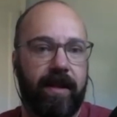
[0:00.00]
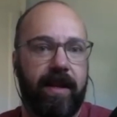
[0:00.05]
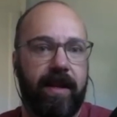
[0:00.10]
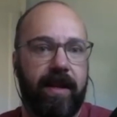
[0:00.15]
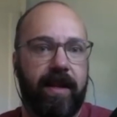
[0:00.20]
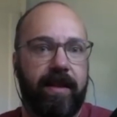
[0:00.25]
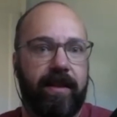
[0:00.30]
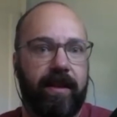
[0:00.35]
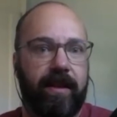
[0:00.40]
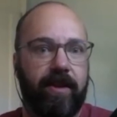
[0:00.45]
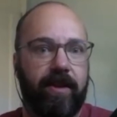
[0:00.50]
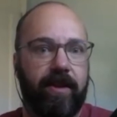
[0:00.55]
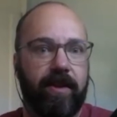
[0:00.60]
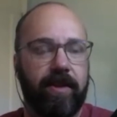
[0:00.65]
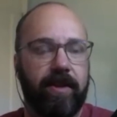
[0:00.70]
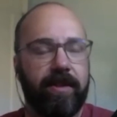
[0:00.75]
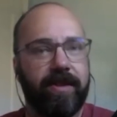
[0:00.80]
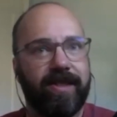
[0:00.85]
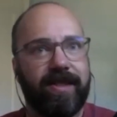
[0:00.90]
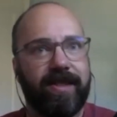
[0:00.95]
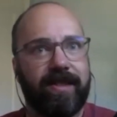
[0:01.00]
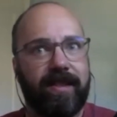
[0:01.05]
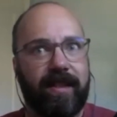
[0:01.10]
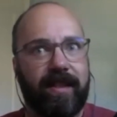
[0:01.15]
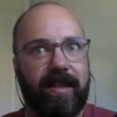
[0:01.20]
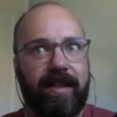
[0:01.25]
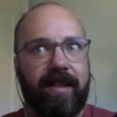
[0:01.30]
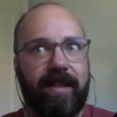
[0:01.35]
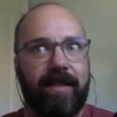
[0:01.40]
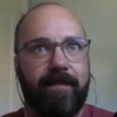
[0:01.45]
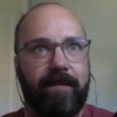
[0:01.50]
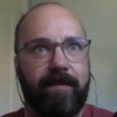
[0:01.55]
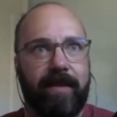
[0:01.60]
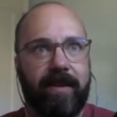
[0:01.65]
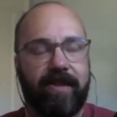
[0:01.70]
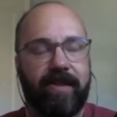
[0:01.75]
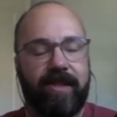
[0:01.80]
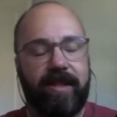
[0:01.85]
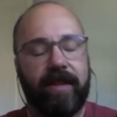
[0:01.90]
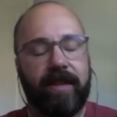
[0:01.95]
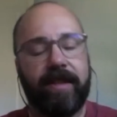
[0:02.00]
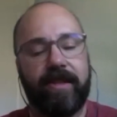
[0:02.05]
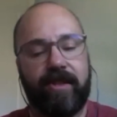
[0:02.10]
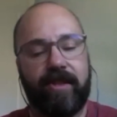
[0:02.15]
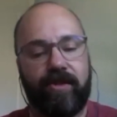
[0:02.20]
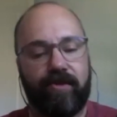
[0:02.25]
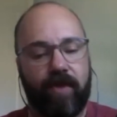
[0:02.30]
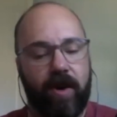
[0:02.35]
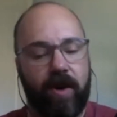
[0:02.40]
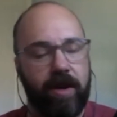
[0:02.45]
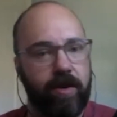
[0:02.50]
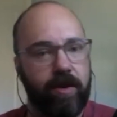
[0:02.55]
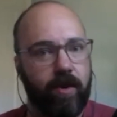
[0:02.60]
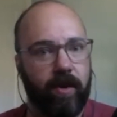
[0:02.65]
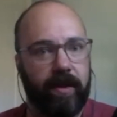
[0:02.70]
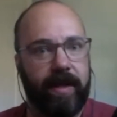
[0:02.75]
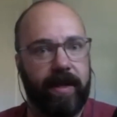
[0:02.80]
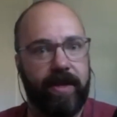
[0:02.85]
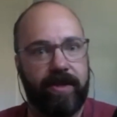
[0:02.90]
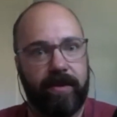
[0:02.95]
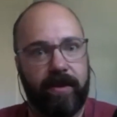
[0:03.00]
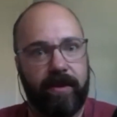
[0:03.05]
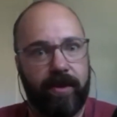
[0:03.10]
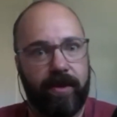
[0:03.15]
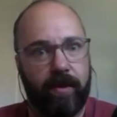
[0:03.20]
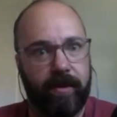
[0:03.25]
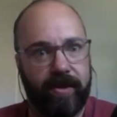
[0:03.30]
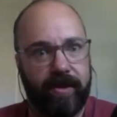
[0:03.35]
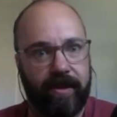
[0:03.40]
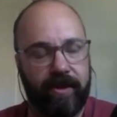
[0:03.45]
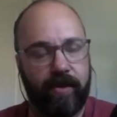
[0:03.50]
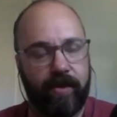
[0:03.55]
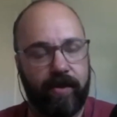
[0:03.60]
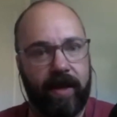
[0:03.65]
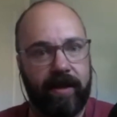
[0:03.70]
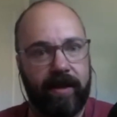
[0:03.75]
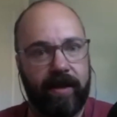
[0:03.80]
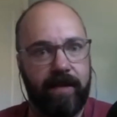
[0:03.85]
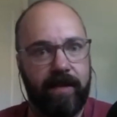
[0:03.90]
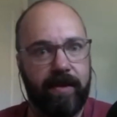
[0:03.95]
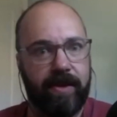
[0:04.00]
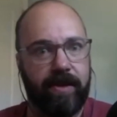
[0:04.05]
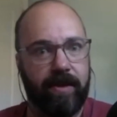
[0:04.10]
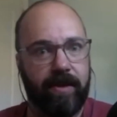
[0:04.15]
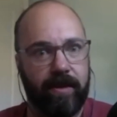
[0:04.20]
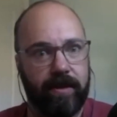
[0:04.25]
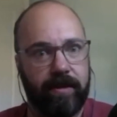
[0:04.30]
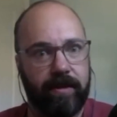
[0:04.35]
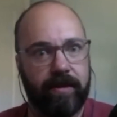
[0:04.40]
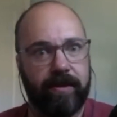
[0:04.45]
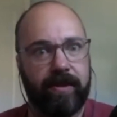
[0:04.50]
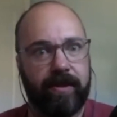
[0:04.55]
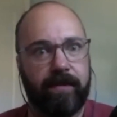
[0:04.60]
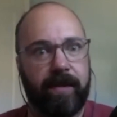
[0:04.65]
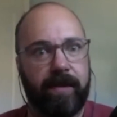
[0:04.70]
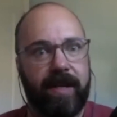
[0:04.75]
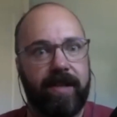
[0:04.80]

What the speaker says: The girls, there's still a strong correlation with homosexuality with girls, but it's